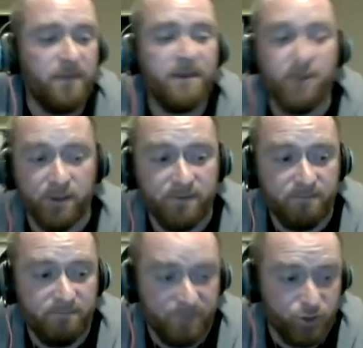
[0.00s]
you're
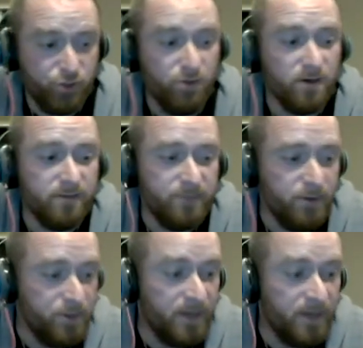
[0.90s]
for sure of, though,
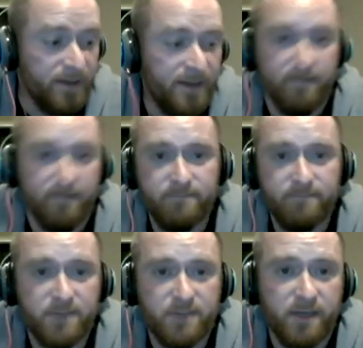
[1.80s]
you're going to get
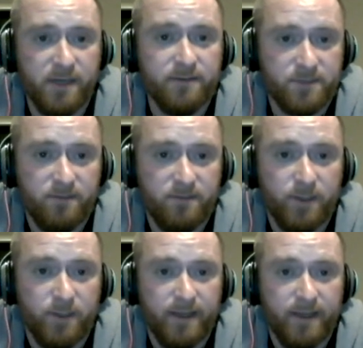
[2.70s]
touchdowns out of one
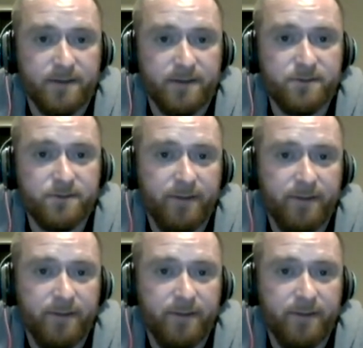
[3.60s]
of the guys, right?